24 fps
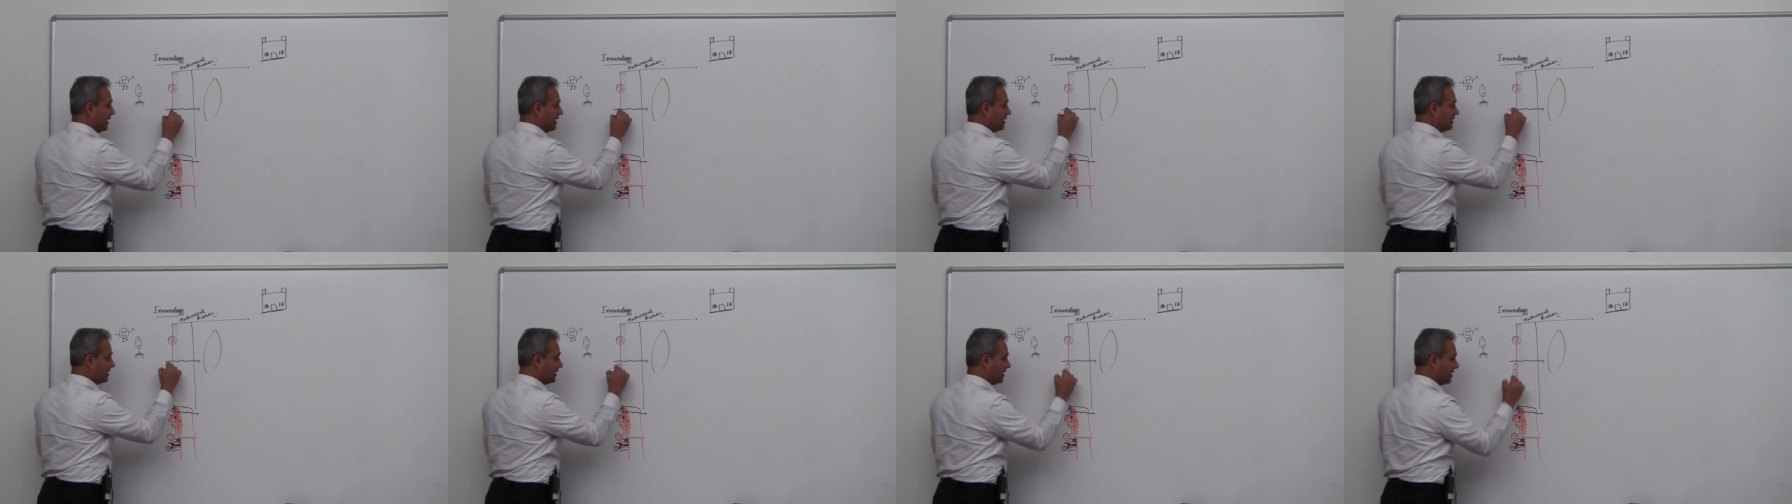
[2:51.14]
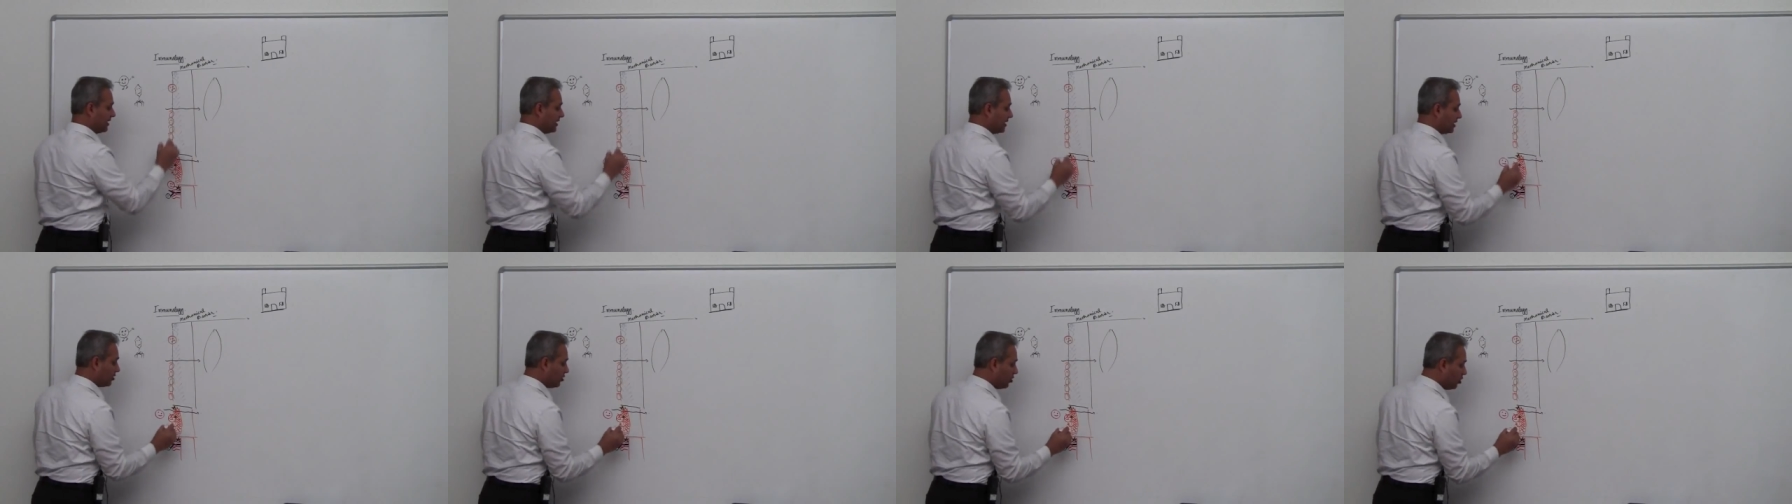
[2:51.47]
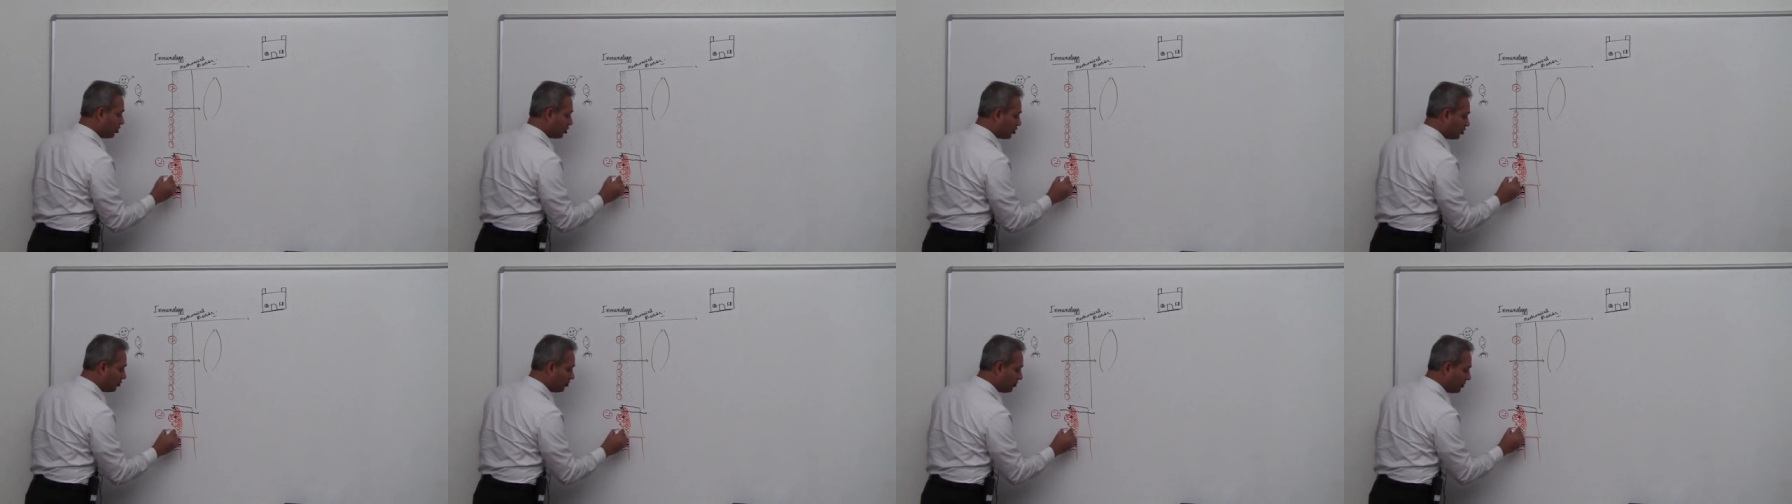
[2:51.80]
and they are
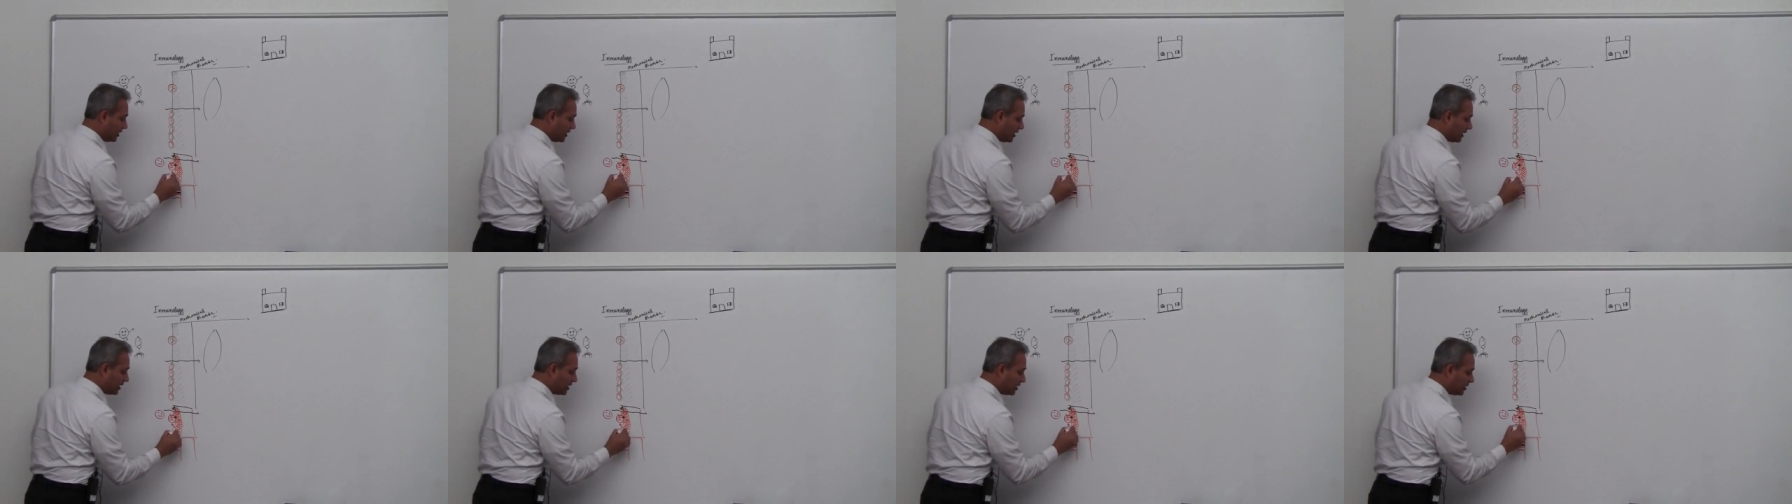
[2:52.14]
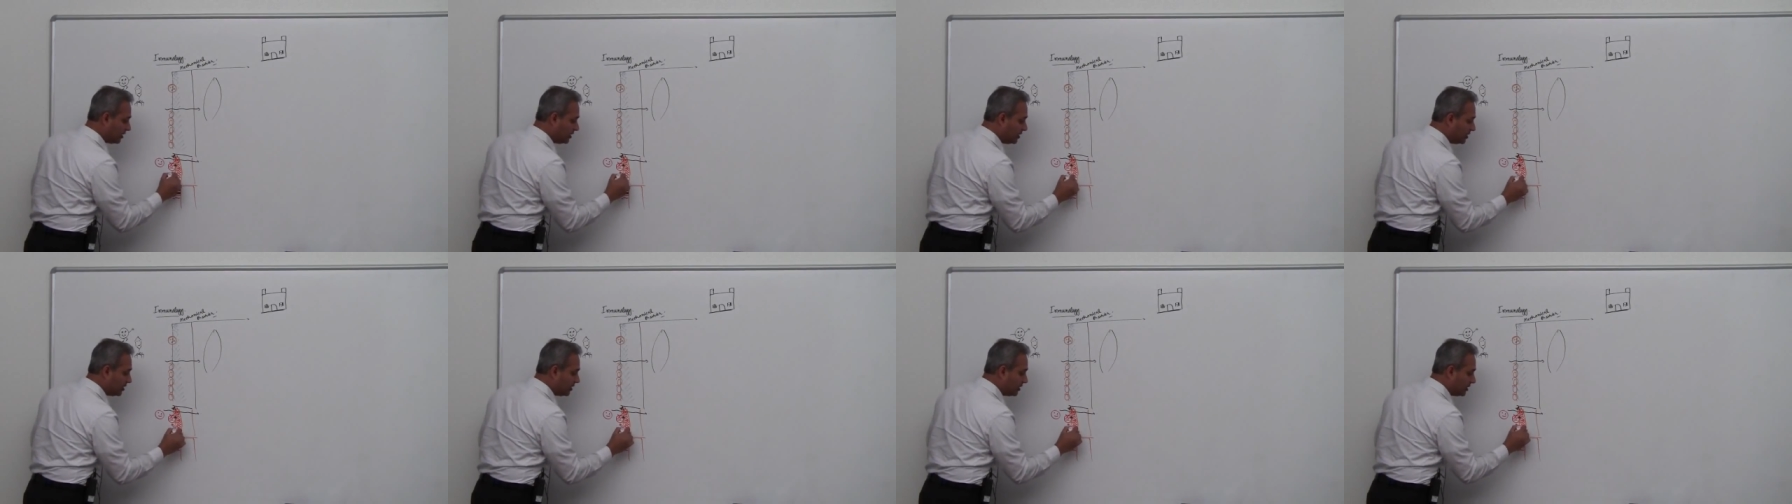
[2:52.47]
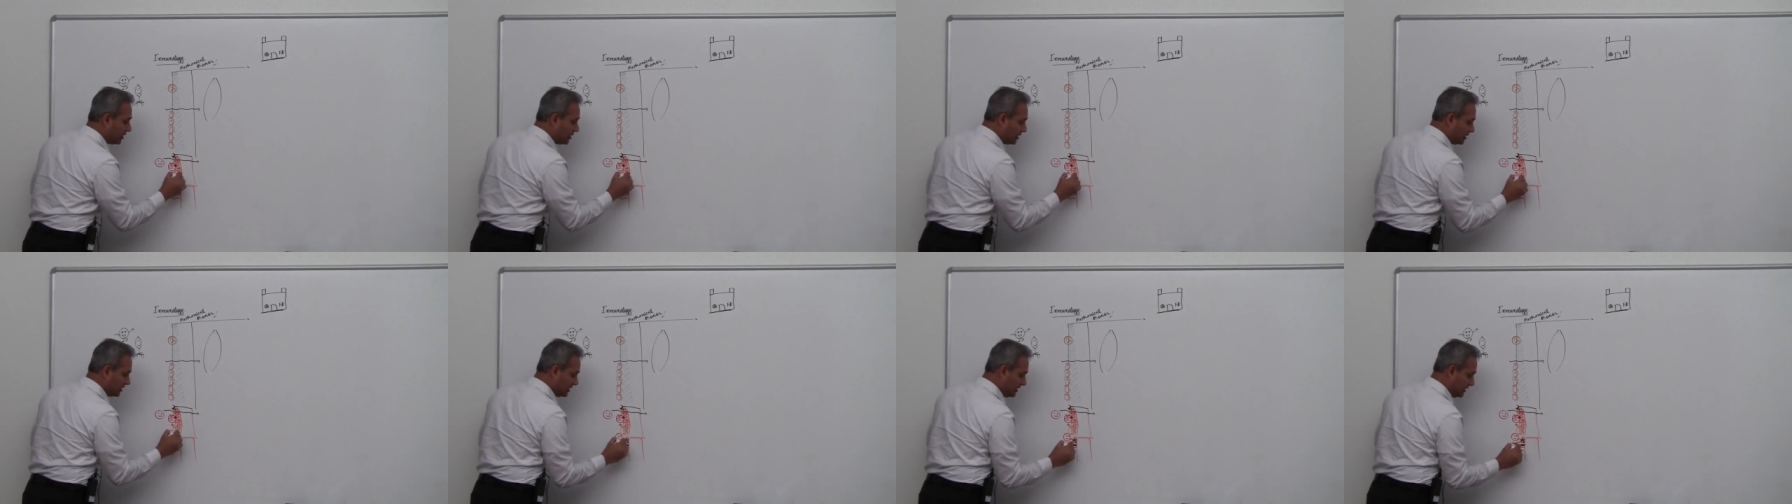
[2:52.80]
occupying
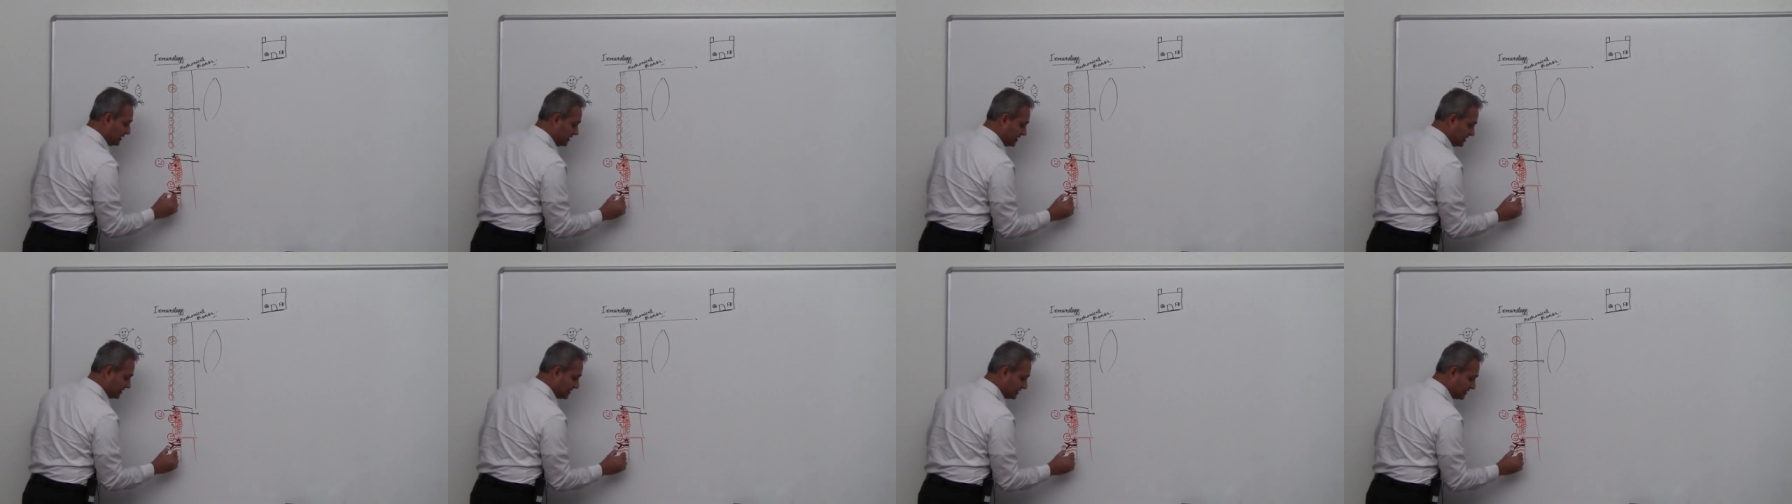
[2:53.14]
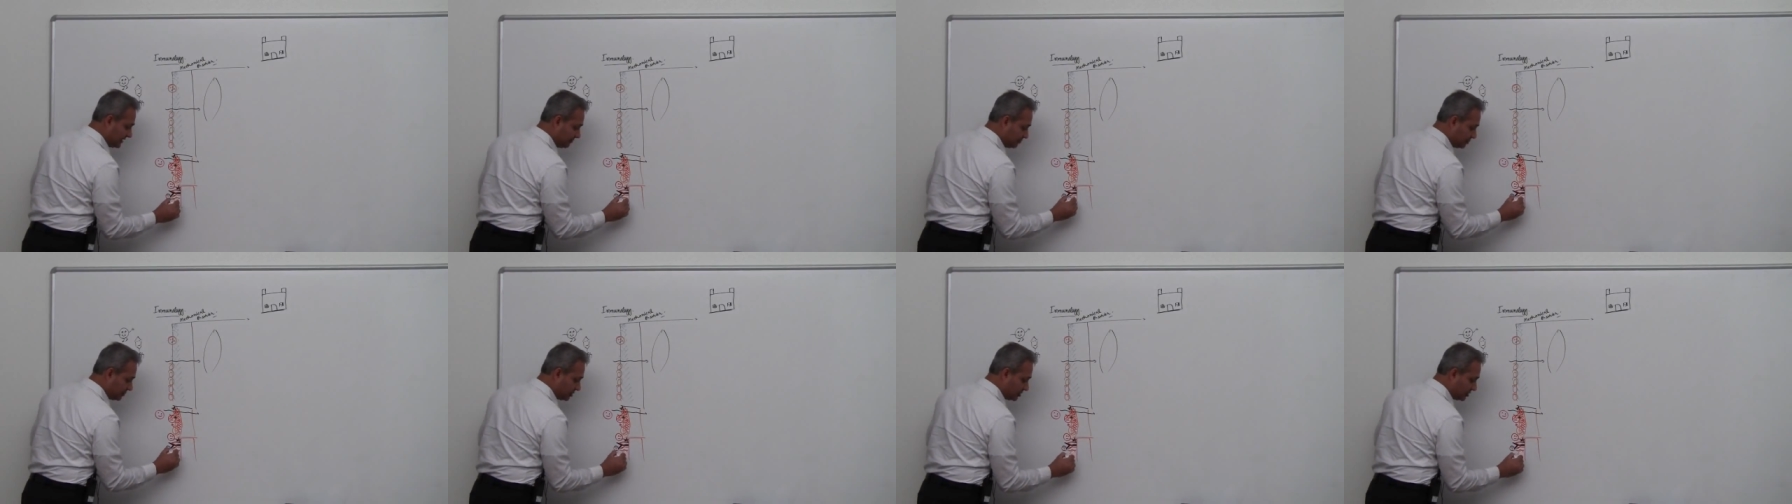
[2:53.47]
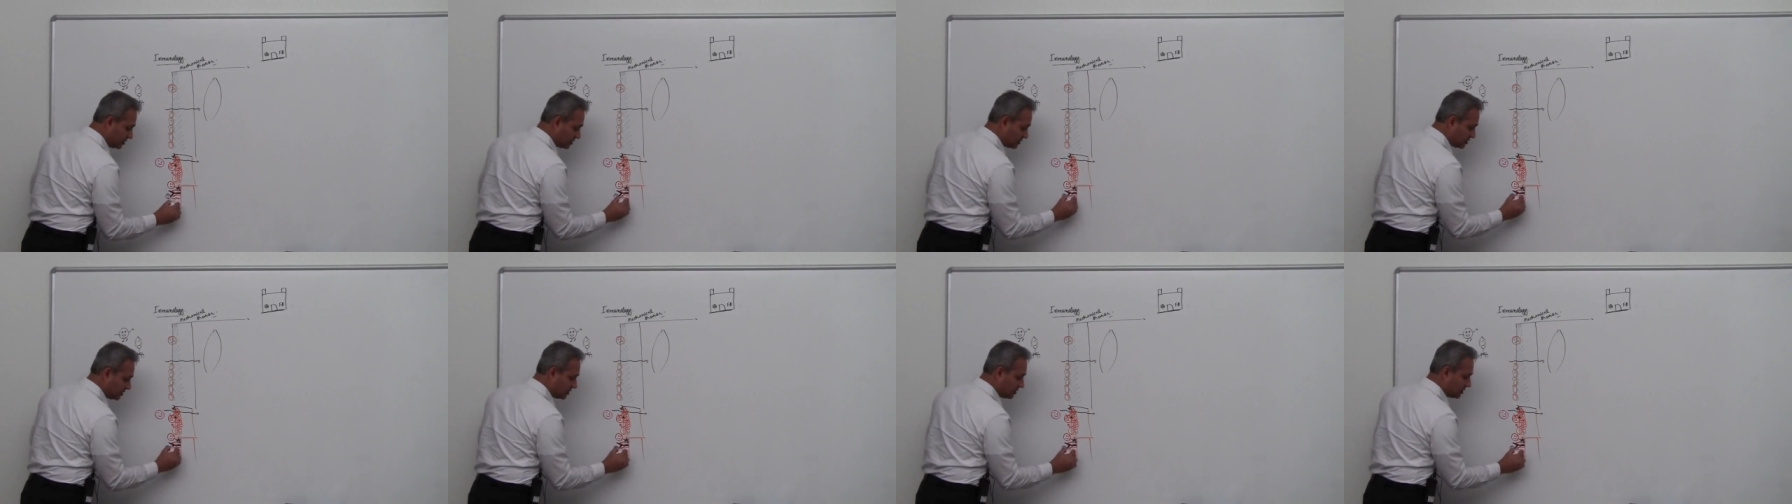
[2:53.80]
the
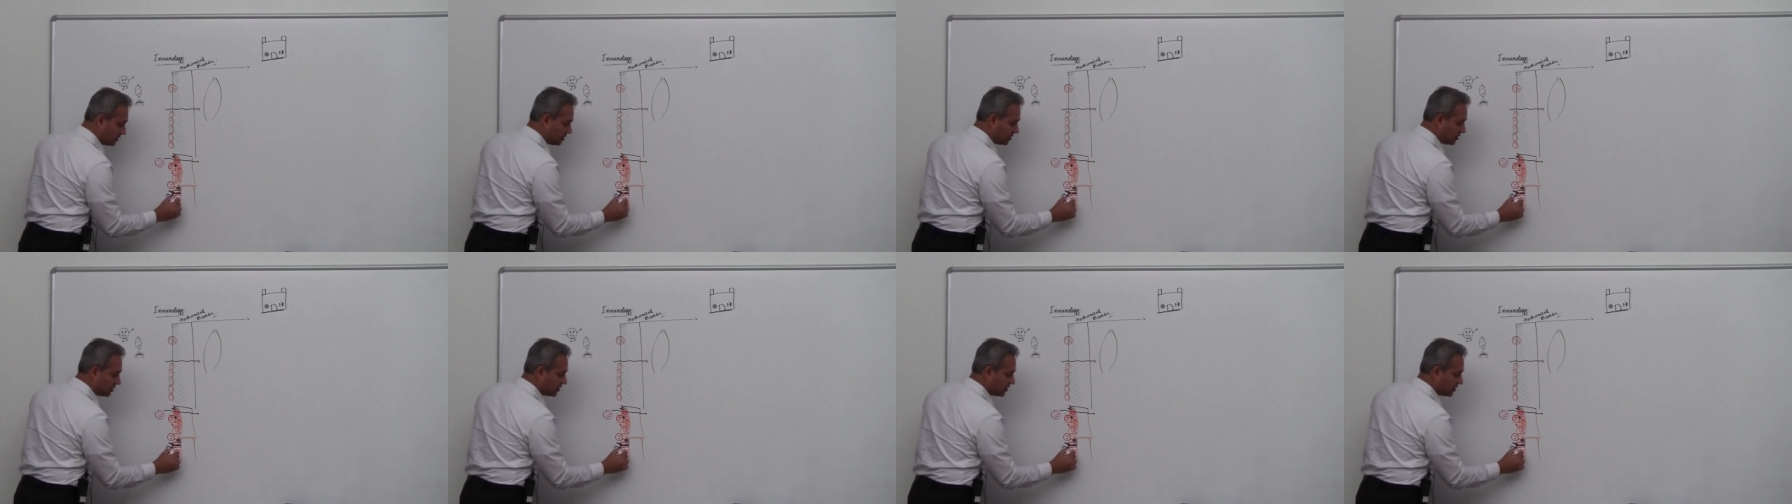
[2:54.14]
receptors